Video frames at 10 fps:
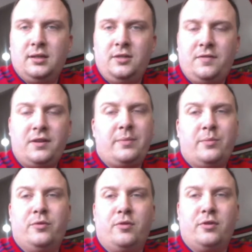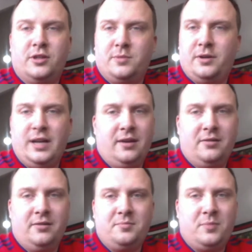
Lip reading: think I'll be more organised by now?